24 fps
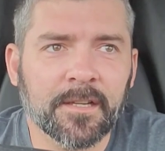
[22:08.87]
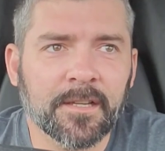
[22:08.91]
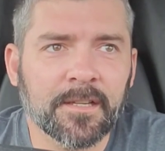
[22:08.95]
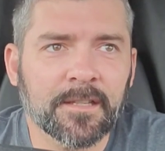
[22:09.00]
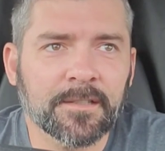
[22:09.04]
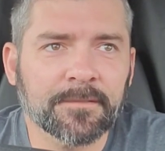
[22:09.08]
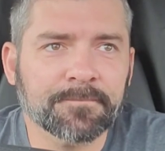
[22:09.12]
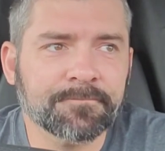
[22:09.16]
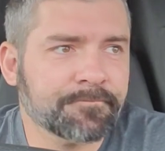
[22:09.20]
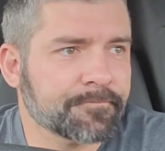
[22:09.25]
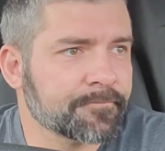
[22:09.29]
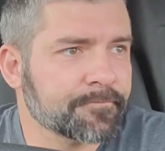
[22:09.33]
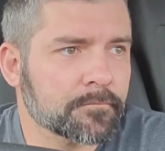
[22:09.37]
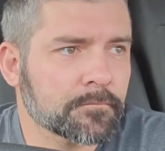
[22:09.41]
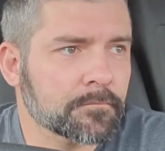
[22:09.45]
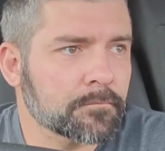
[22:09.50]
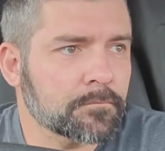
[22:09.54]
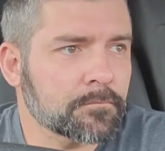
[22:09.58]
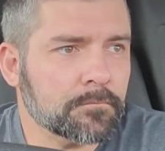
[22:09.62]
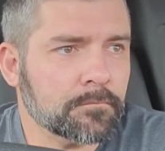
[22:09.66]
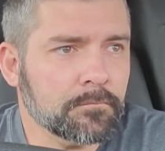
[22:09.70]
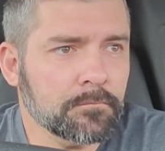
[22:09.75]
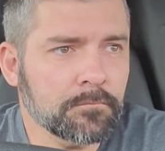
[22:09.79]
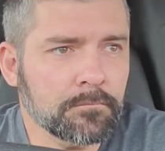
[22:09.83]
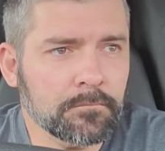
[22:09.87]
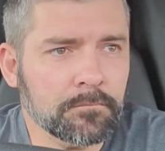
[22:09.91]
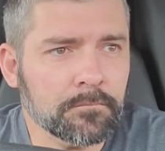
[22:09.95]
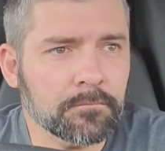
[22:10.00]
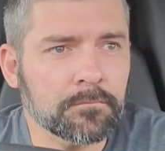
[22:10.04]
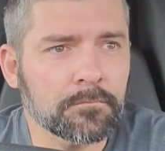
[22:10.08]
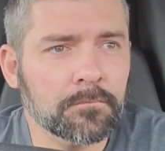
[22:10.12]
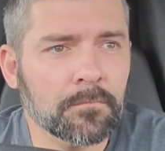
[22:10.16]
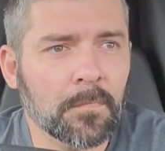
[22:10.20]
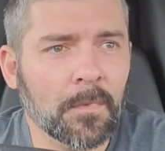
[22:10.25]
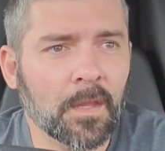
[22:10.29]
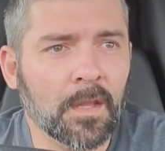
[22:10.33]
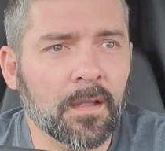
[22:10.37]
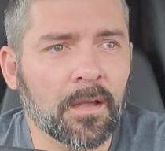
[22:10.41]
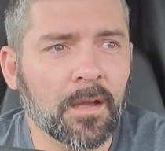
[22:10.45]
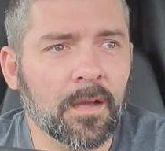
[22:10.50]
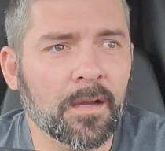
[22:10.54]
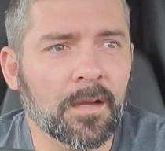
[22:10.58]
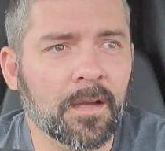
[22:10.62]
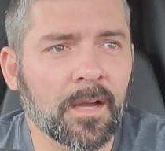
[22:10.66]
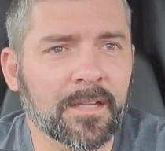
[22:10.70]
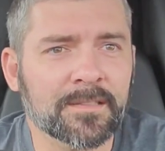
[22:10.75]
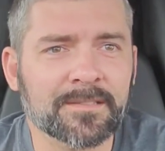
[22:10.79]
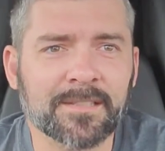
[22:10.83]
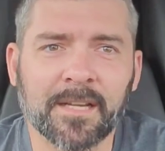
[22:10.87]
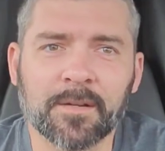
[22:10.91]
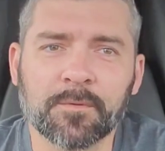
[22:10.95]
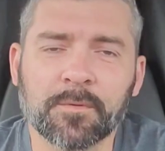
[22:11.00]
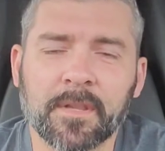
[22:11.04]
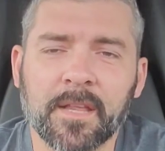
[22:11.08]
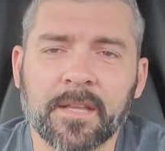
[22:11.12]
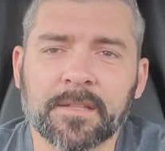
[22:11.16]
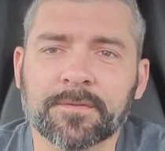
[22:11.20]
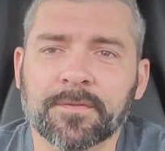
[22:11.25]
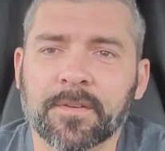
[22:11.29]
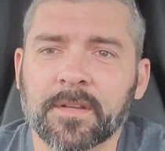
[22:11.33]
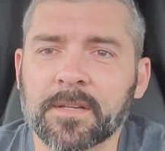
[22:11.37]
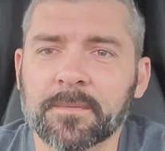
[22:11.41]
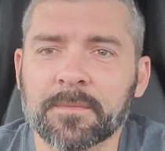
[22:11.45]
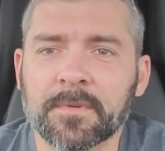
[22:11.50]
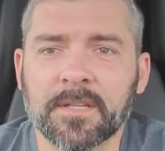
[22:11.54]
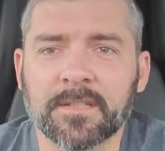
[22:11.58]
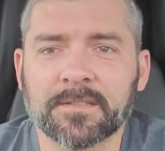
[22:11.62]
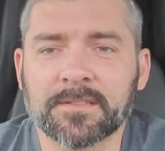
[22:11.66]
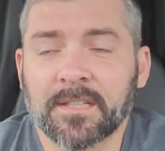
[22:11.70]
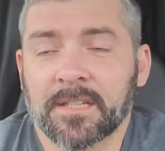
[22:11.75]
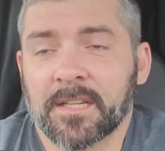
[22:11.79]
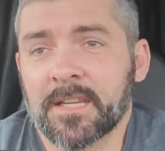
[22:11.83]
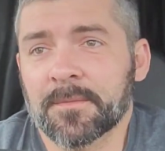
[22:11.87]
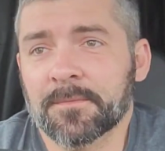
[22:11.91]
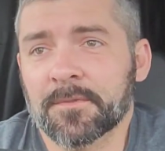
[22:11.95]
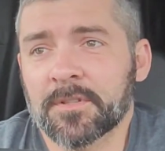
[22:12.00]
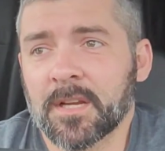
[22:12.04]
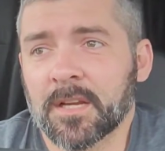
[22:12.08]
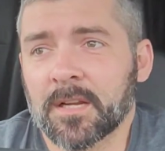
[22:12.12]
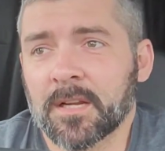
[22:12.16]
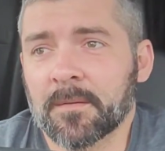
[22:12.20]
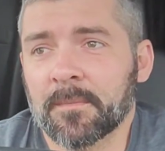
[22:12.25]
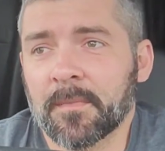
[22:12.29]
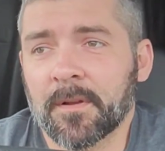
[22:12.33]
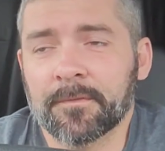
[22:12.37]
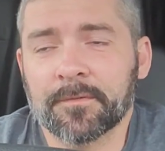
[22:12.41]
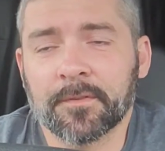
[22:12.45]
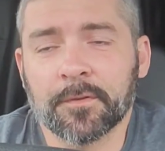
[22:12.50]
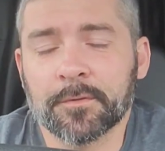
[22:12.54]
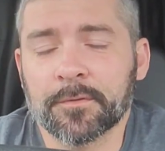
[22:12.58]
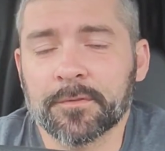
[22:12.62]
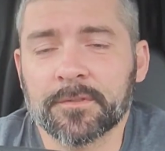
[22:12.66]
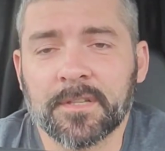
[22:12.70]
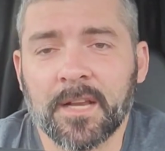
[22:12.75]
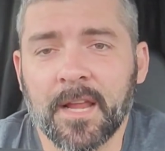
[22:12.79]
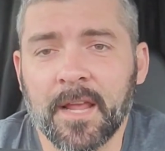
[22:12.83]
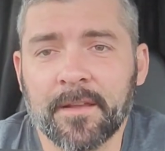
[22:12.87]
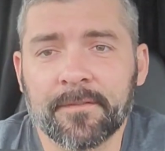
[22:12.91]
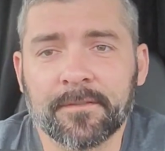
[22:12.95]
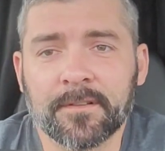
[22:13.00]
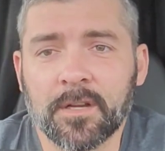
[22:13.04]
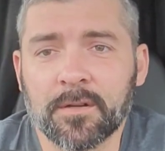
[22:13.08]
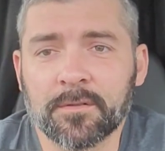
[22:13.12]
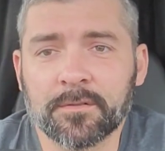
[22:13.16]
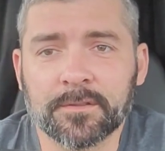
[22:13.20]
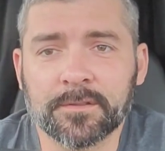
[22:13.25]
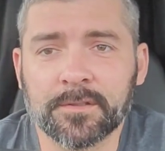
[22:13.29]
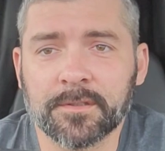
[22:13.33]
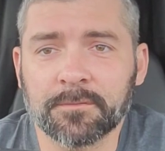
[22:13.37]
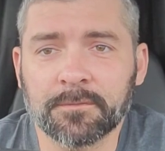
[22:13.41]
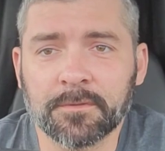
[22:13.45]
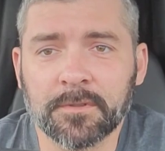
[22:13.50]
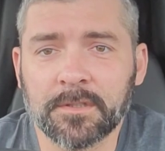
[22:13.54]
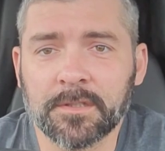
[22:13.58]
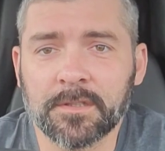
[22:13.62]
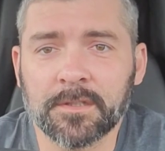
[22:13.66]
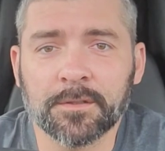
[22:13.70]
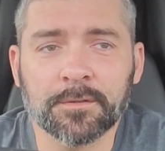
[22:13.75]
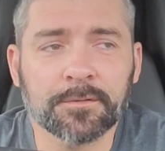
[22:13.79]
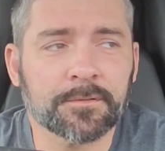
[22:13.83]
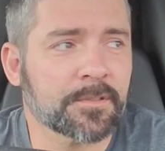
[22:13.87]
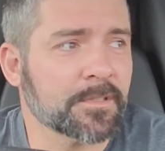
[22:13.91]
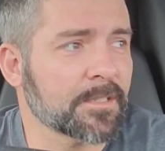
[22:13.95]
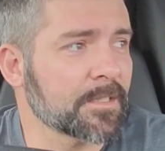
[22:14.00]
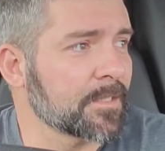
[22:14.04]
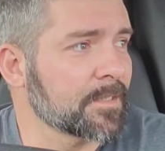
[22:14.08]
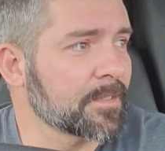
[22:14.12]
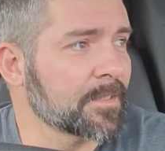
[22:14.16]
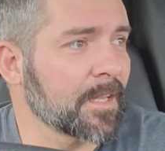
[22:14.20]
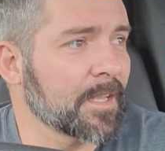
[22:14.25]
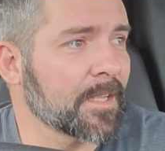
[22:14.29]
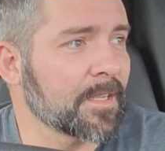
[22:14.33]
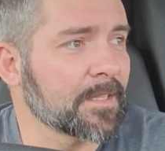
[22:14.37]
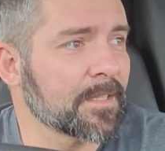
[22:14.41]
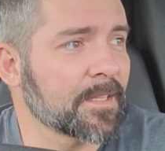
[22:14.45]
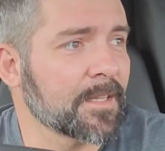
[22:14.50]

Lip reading: And I was like, well, that's funny because I keep checking my fluids and I haven't noticed it really losing anything.